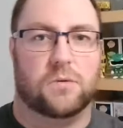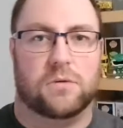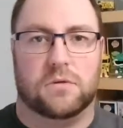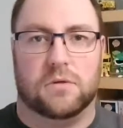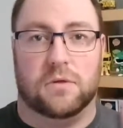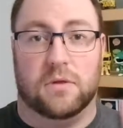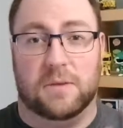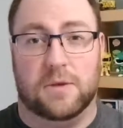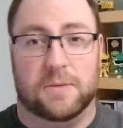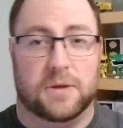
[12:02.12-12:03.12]
so
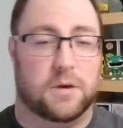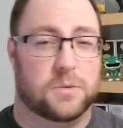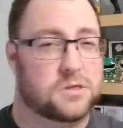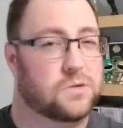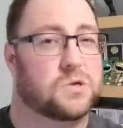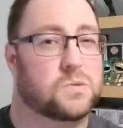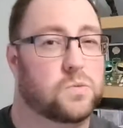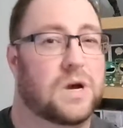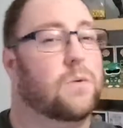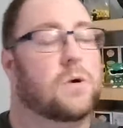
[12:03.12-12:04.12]
they may be coming
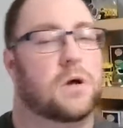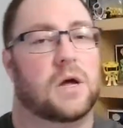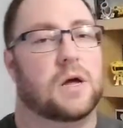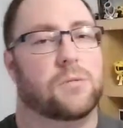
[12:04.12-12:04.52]
soon as well.